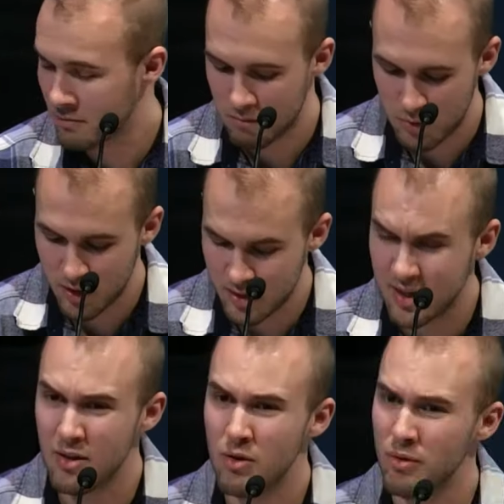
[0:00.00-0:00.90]
Because
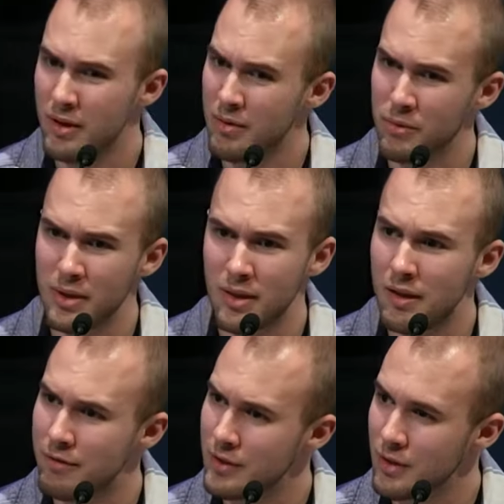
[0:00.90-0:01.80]
I know that we
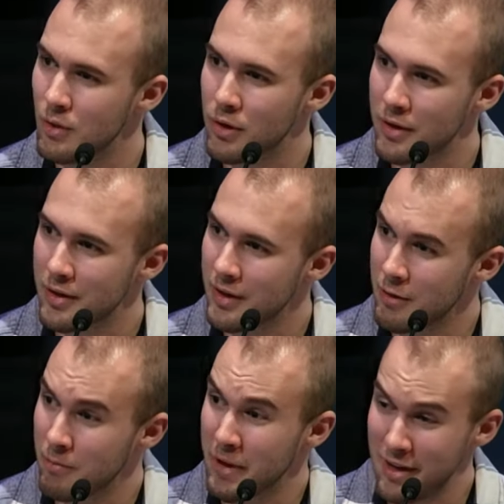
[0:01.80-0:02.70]
love the Lord
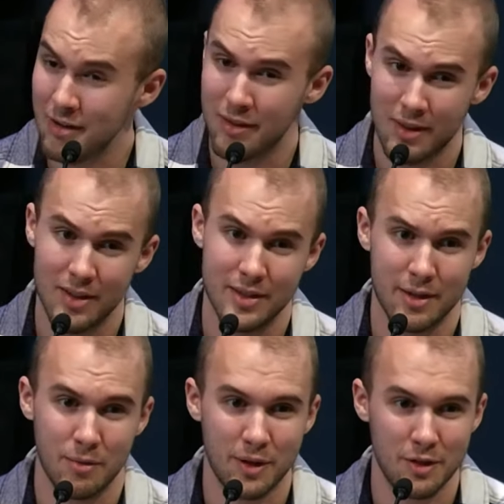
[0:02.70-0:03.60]
and many things
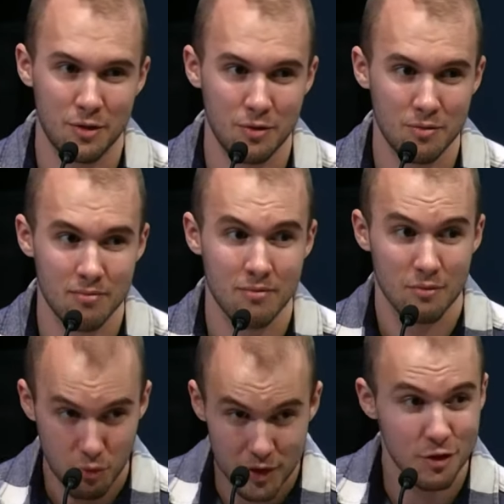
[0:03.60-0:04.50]
that we
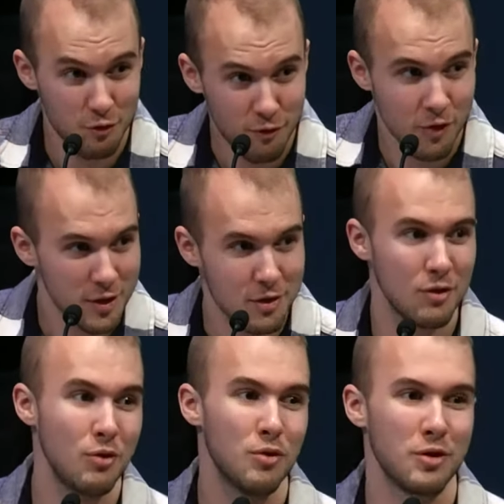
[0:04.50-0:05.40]
do for his
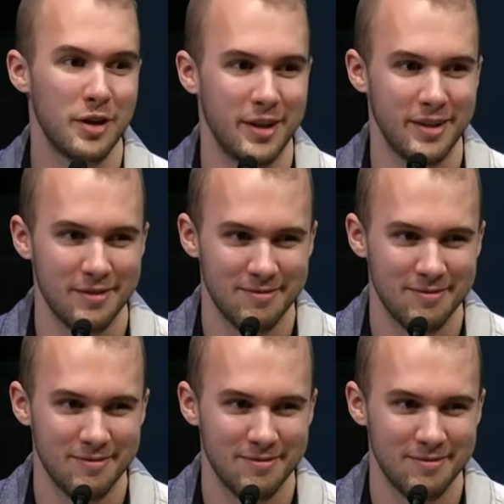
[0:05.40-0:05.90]
glory.